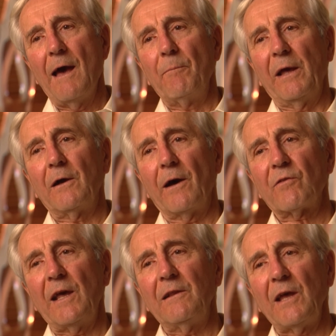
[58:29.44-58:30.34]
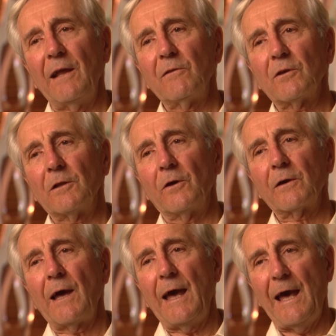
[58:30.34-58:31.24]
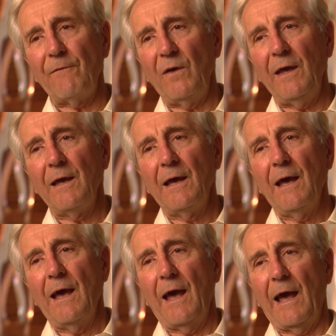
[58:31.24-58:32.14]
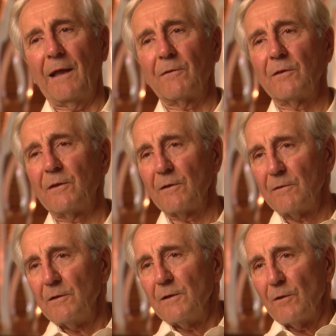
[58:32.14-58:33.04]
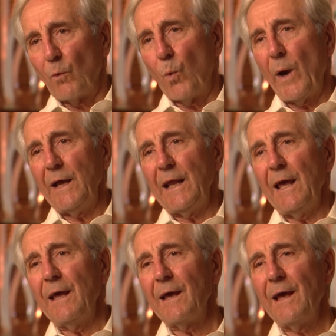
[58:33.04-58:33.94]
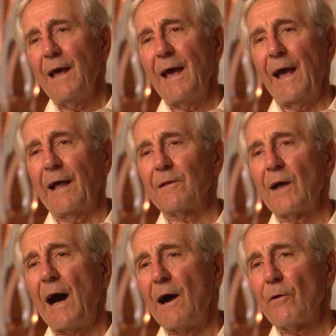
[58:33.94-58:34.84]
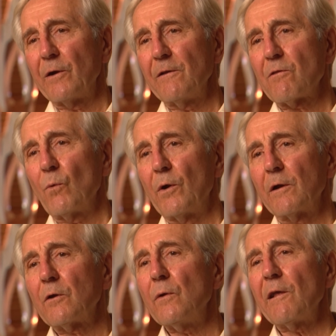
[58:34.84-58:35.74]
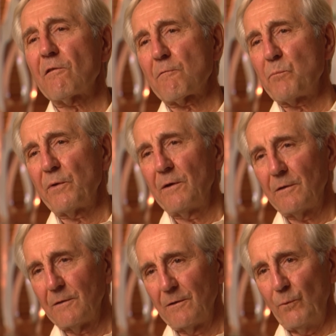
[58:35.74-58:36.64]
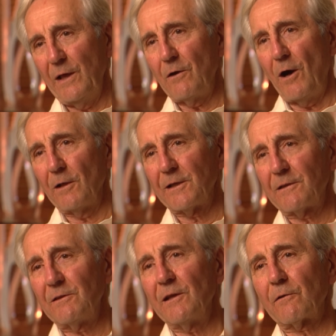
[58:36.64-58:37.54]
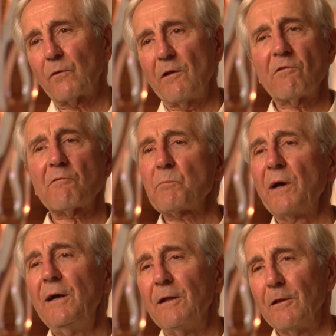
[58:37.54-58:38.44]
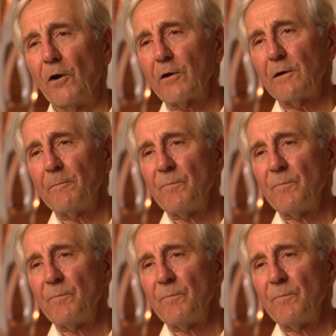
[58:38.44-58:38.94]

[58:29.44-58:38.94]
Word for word: because they tend to look heavy and weighty, and ours were crisp. We called it the crisp look,